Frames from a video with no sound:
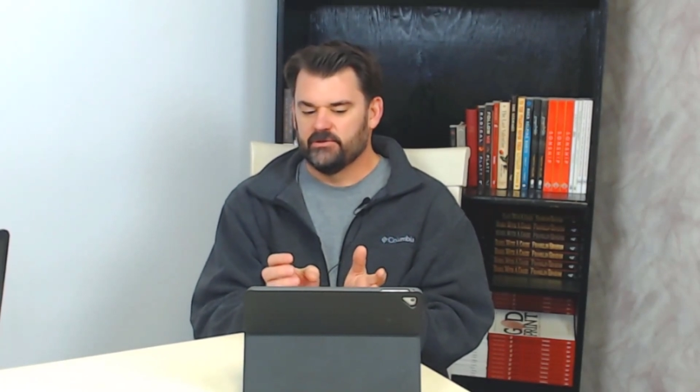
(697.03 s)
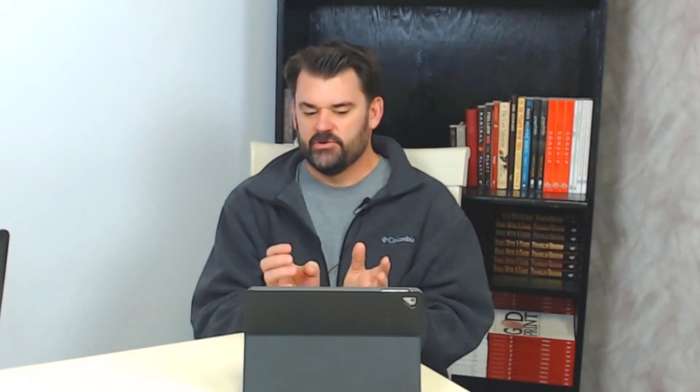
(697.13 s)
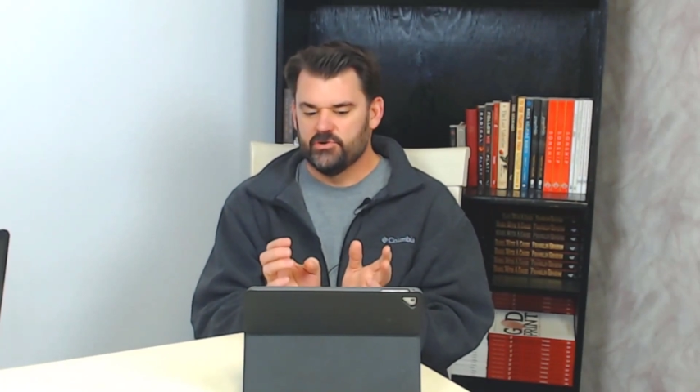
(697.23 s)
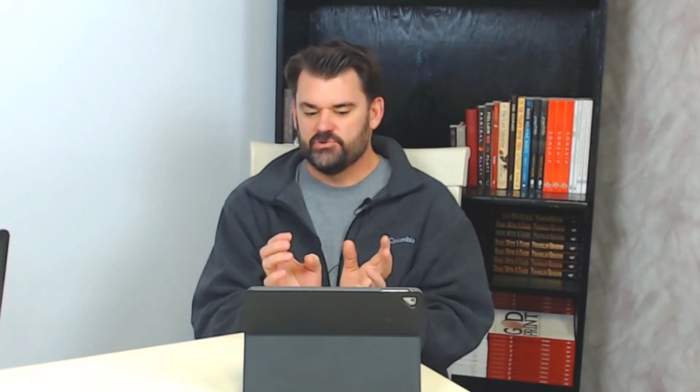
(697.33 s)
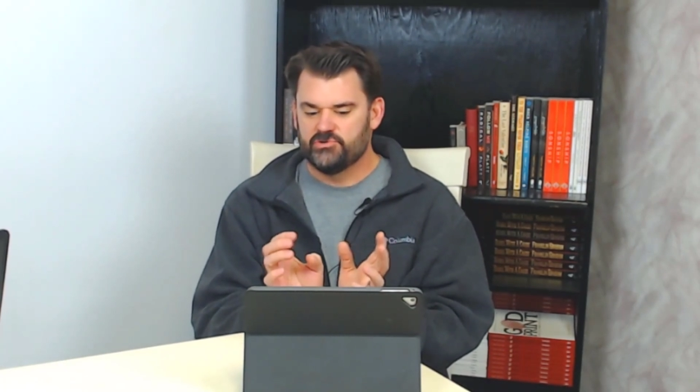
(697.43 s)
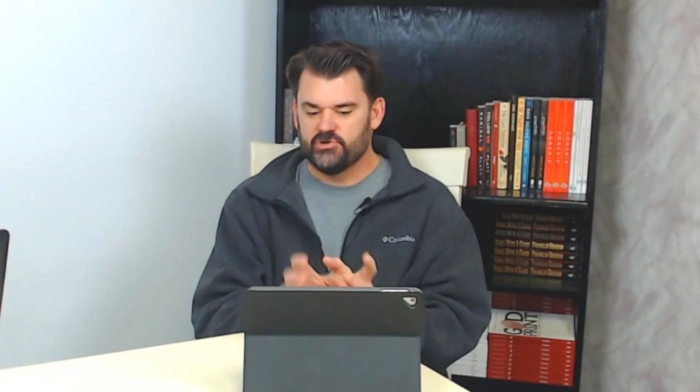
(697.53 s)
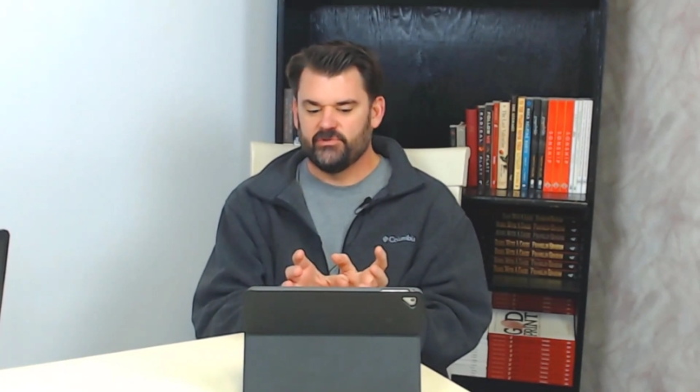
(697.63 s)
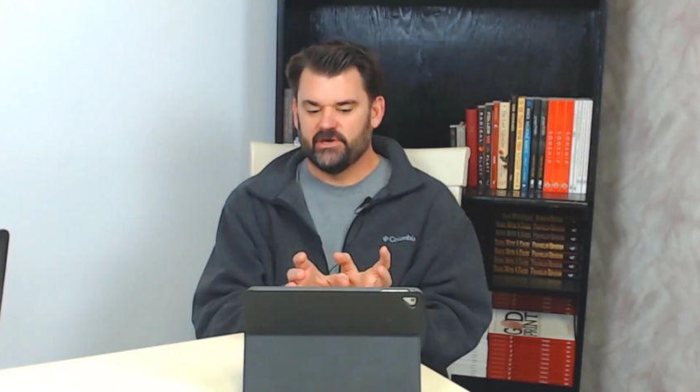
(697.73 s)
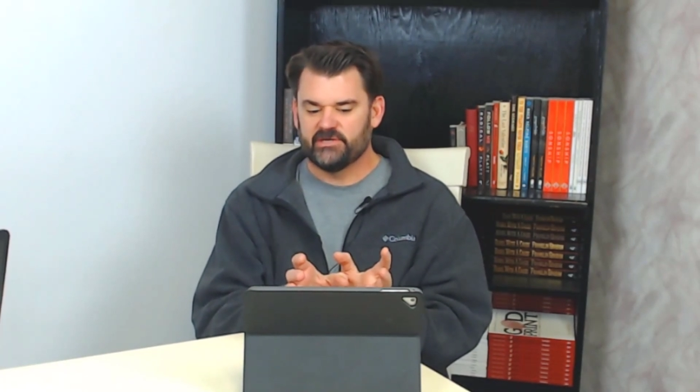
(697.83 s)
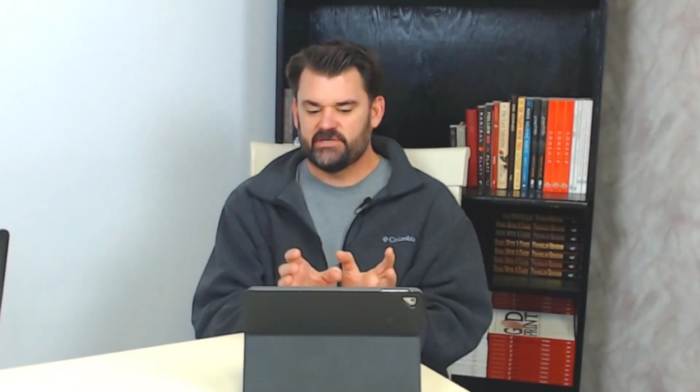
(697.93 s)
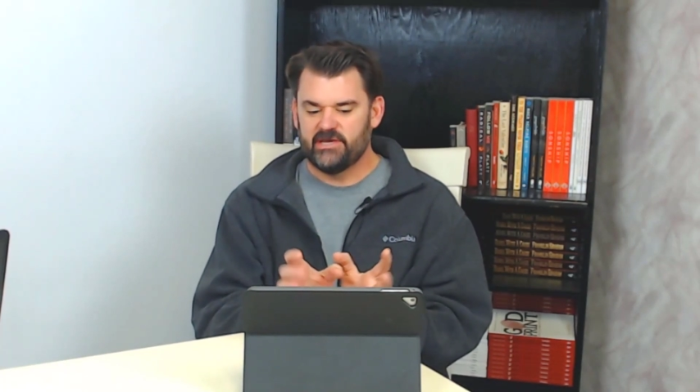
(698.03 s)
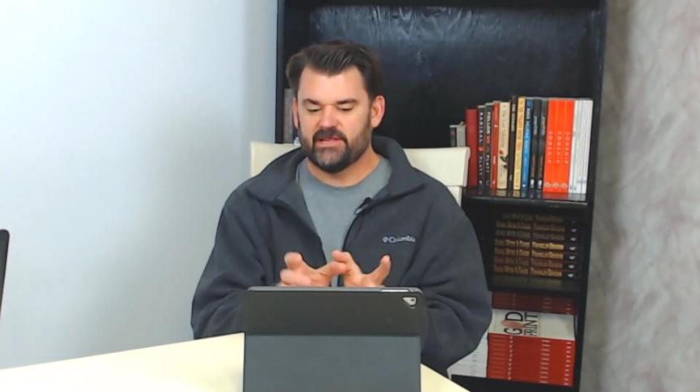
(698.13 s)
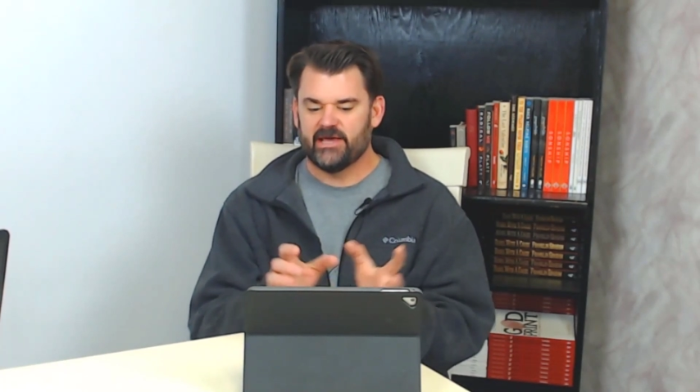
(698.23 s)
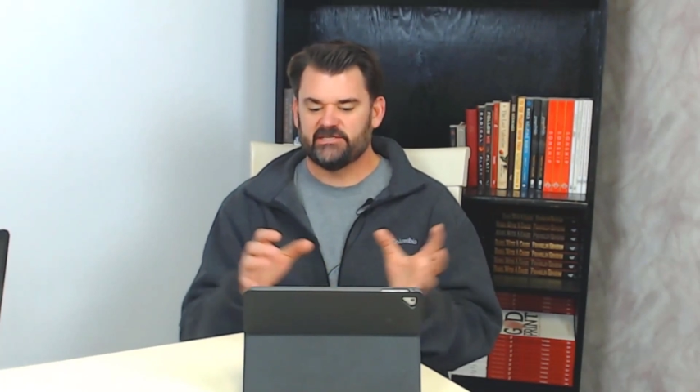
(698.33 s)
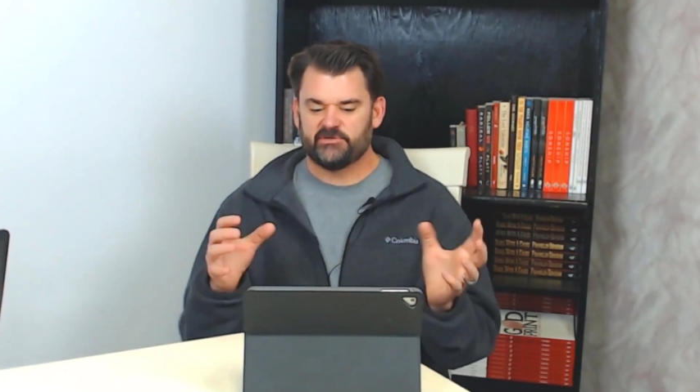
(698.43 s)
you do this in
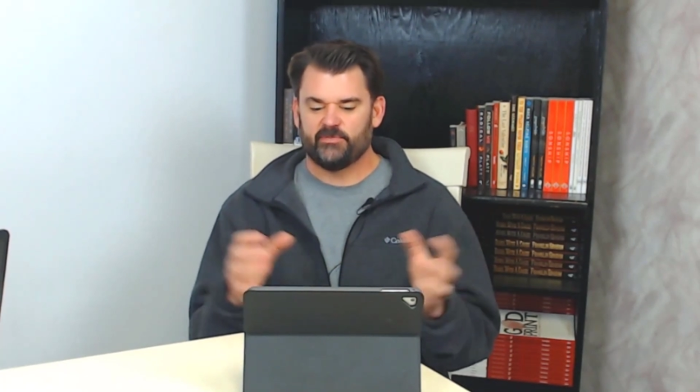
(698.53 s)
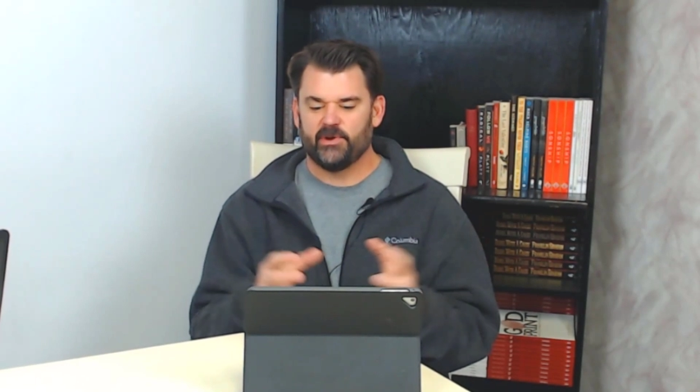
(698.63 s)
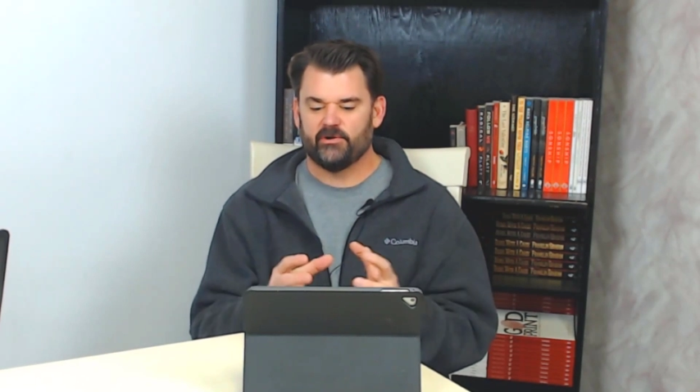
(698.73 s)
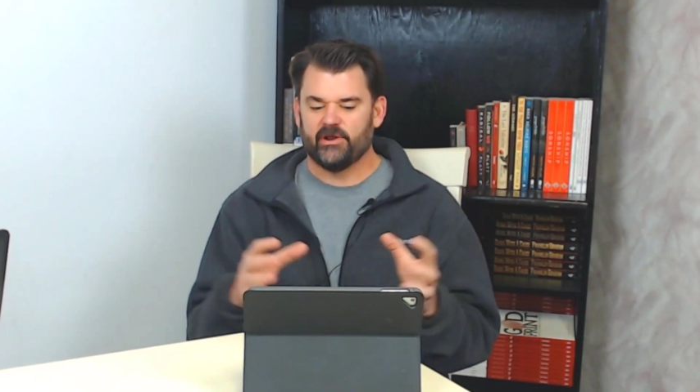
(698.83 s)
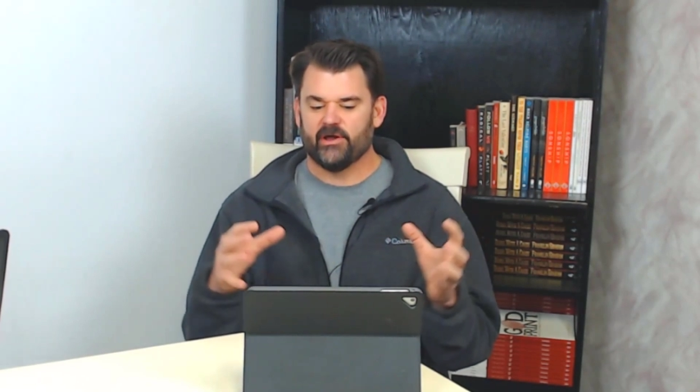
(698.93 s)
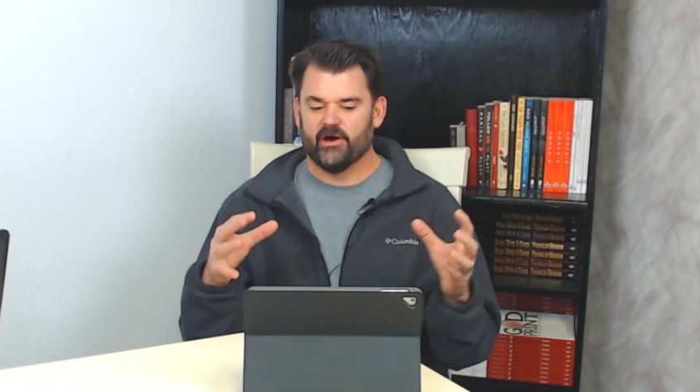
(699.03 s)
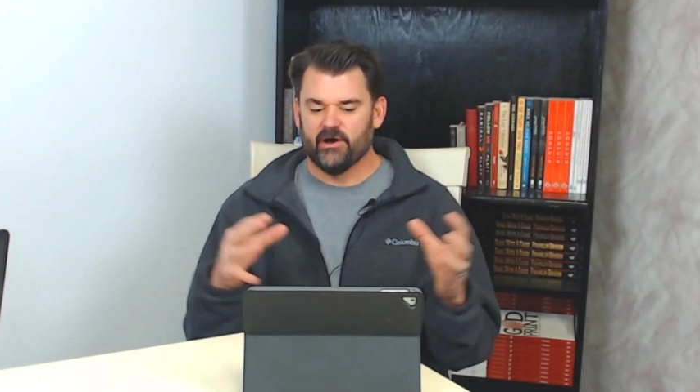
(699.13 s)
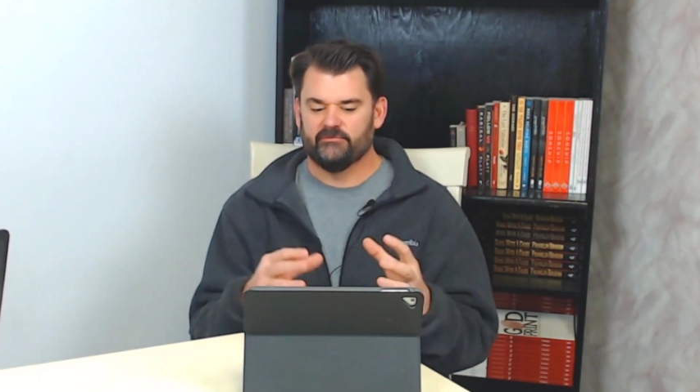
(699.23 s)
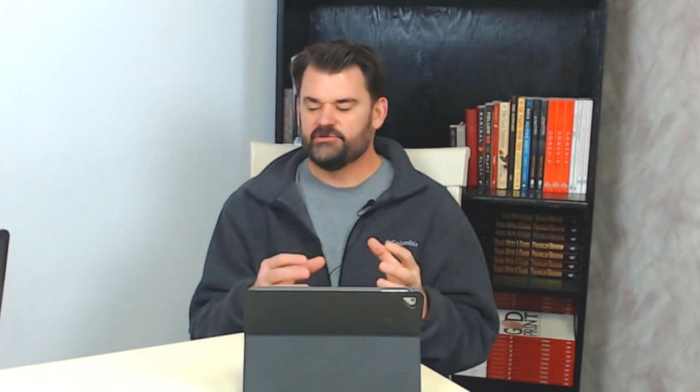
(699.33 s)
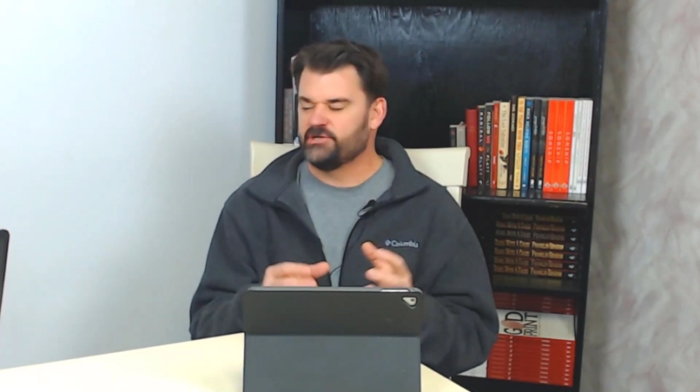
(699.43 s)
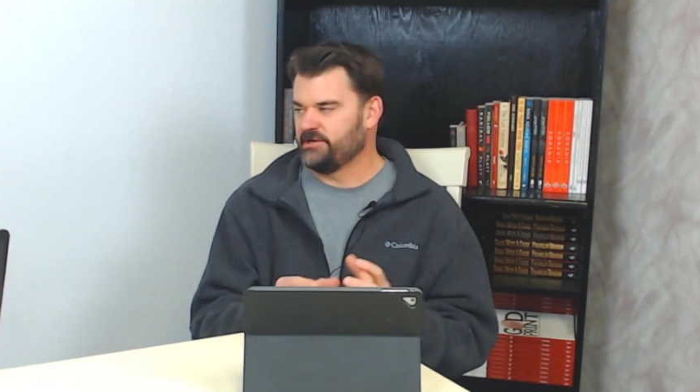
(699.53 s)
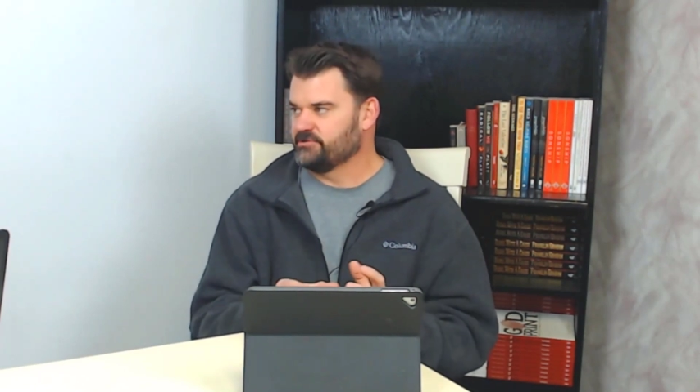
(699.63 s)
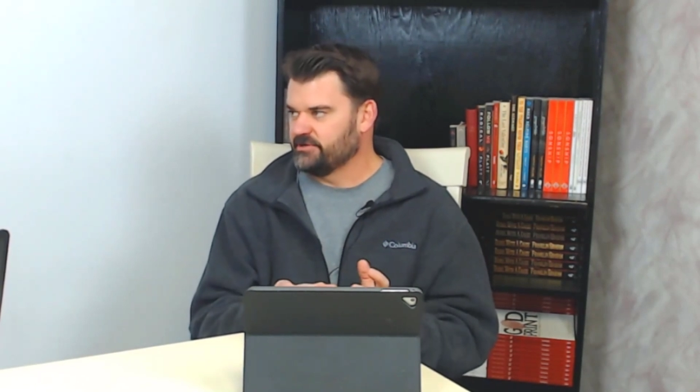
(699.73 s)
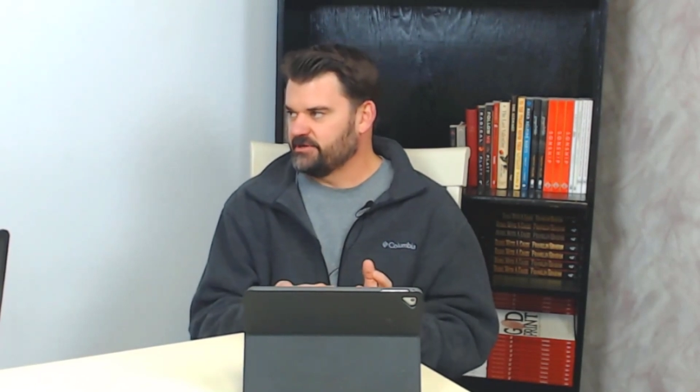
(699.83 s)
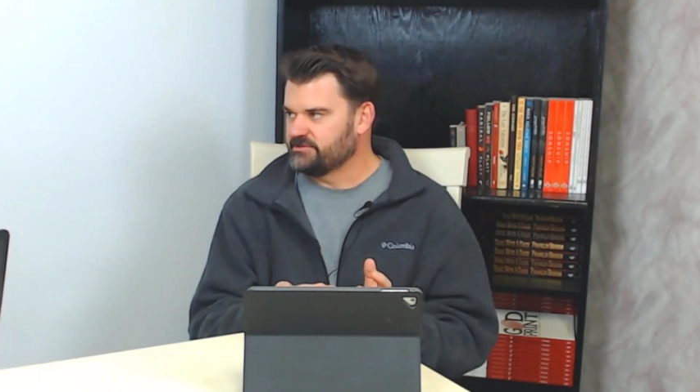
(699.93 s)
a spirit of
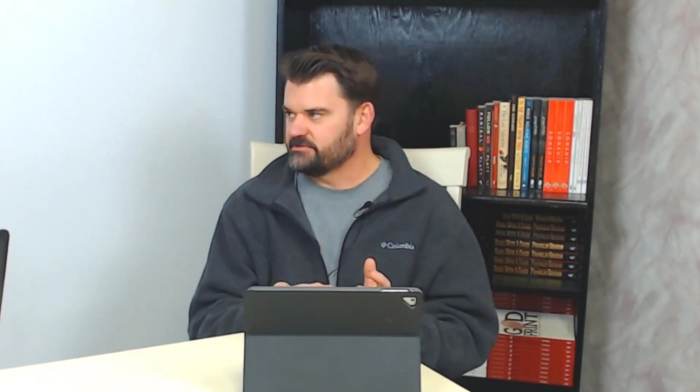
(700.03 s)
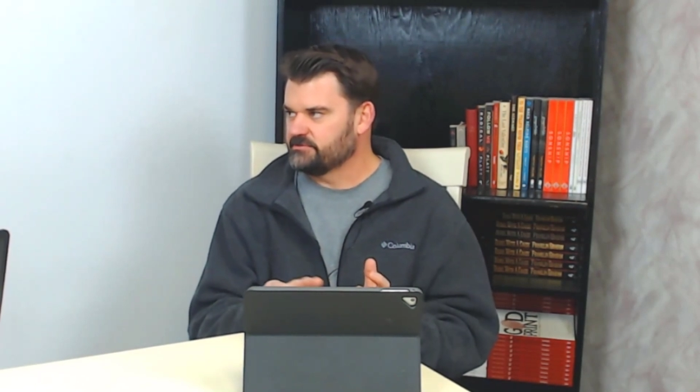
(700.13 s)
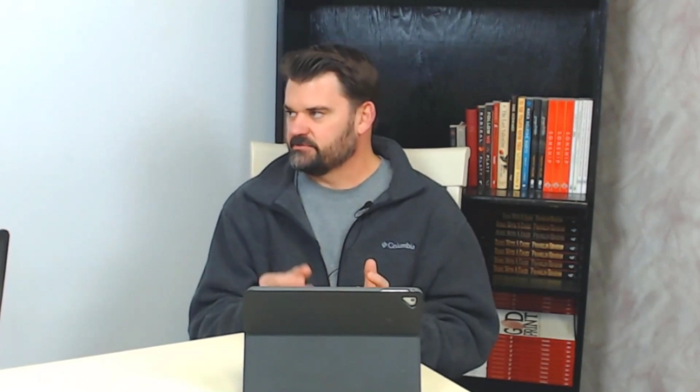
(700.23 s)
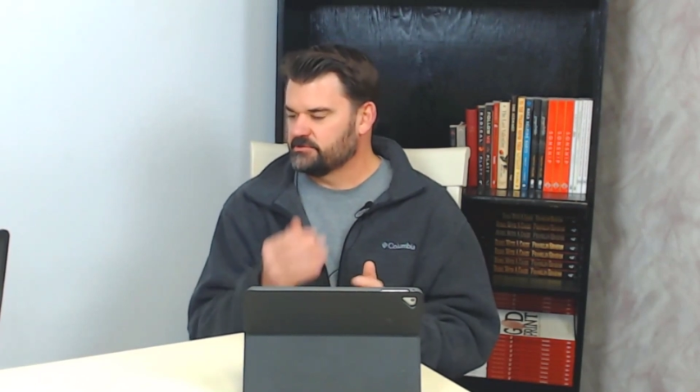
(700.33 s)
gentleness.